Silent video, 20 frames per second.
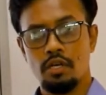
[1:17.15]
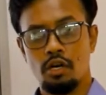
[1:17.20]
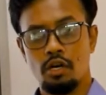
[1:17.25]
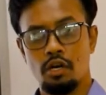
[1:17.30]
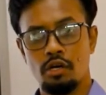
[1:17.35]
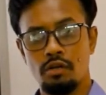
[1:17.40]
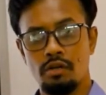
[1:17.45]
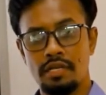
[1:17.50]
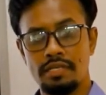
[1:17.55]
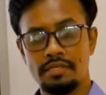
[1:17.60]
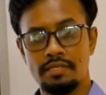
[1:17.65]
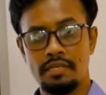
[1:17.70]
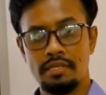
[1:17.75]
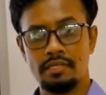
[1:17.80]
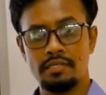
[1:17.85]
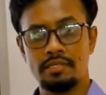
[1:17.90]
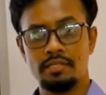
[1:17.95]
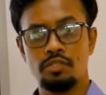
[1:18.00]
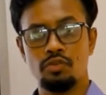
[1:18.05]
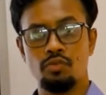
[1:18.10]
All
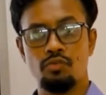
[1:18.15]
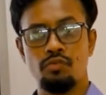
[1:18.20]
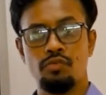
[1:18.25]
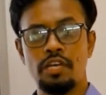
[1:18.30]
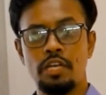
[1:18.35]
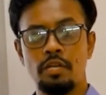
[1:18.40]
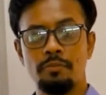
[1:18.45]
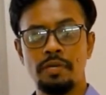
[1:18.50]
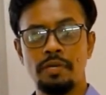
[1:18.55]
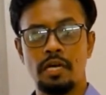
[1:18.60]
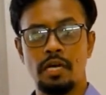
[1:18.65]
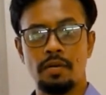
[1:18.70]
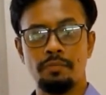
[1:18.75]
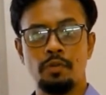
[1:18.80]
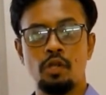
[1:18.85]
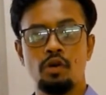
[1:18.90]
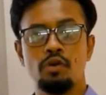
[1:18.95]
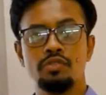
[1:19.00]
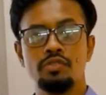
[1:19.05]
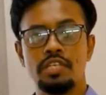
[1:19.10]
lessons will be
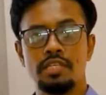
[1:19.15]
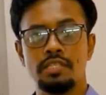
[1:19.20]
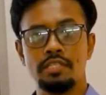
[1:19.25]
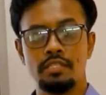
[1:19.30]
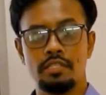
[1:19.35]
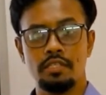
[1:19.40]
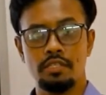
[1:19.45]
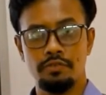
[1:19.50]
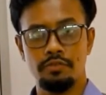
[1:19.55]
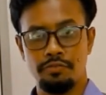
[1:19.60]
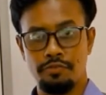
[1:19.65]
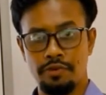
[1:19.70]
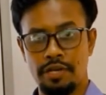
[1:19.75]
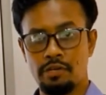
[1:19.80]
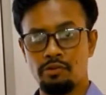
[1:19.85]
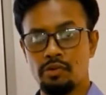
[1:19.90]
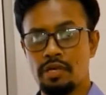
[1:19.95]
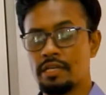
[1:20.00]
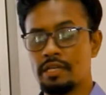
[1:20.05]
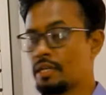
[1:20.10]
uploaded
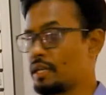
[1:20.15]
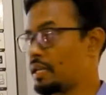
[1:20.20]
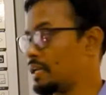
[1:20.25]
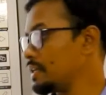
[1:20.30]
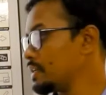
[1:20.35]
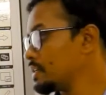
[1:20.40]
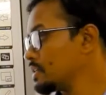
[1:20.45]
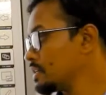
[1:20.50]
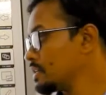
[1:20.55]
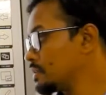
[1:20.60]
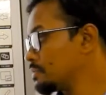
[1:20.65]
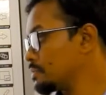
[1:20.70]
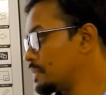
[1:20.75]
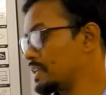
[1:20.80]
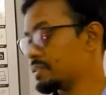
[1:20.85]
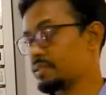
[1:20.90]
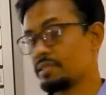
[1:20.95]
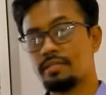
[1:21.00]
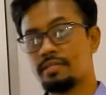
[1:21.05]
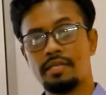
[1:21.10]
frequently.
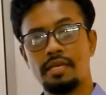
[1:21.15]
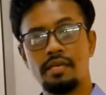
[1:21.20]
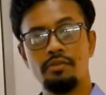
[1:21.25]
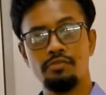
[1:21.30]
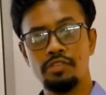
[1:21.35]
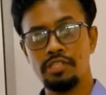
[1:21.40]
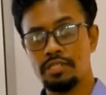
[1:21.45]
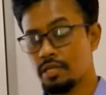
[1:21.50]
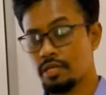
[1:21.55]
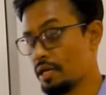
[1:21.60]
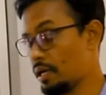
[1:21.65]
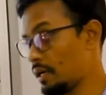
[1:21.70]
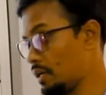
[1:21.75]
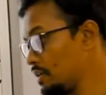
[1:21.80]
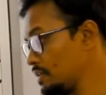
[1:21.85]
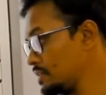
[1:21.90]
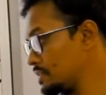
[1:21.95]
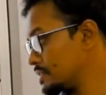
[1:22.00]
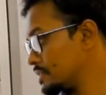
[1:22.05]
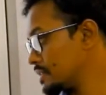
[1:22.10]
Please stay with
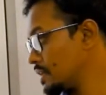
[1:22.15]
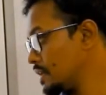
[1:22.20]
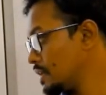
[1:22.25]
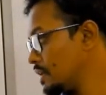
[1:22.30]
us.